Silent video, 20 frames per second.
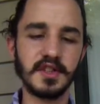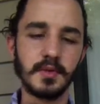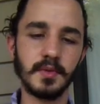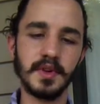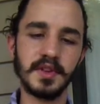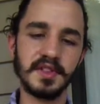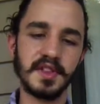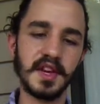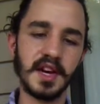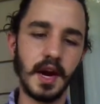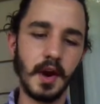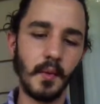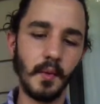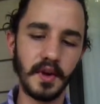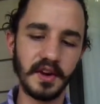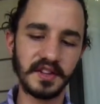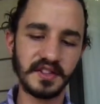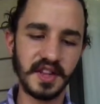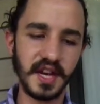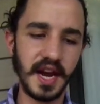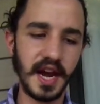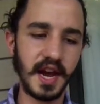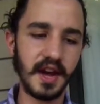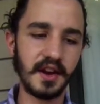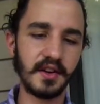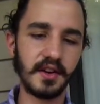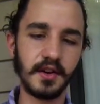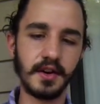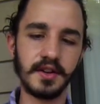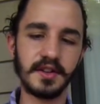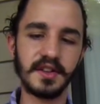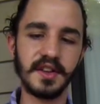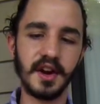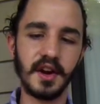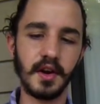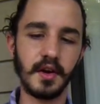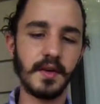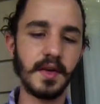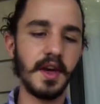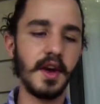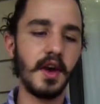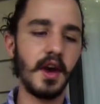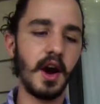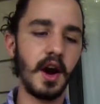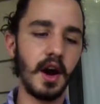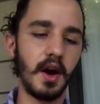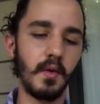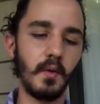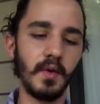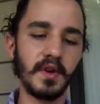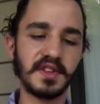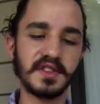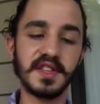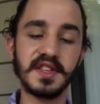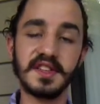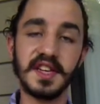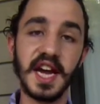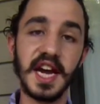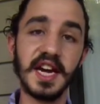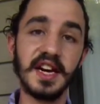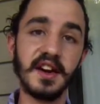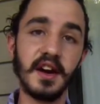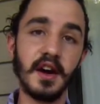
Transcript: The one thing I wish they had on there was the date